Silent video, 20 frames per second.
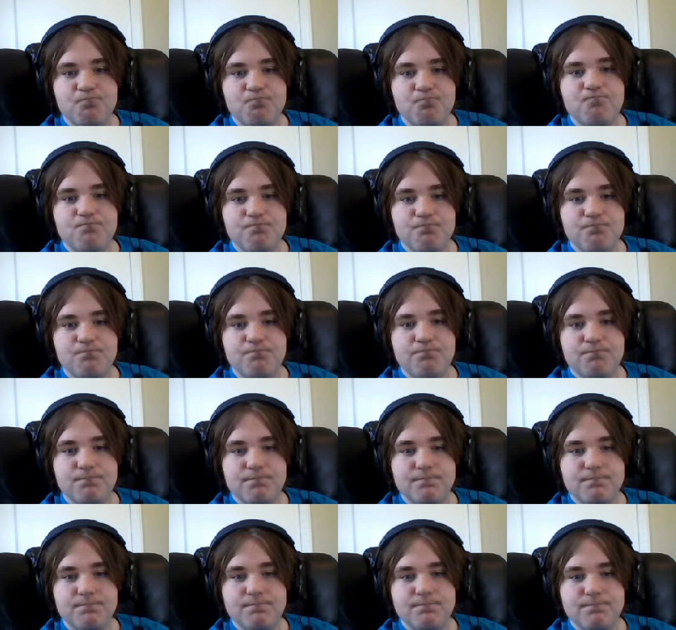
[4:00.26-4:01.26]

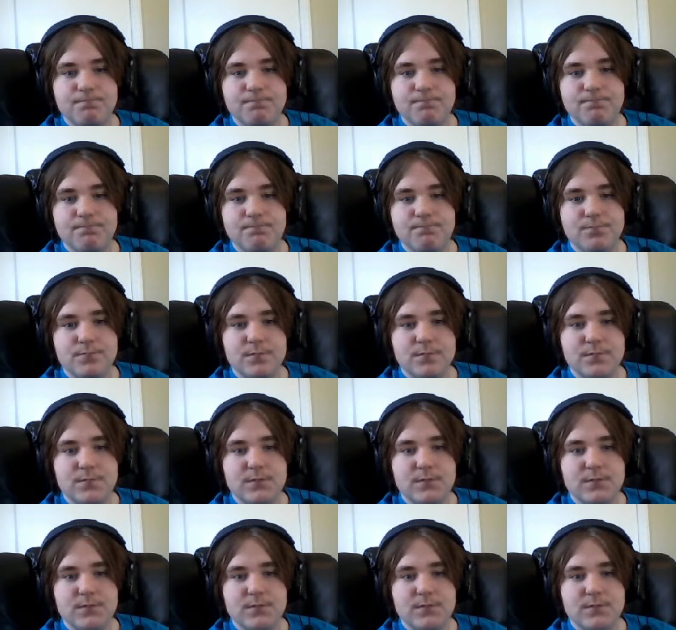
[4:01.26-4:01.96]
(no one is talking)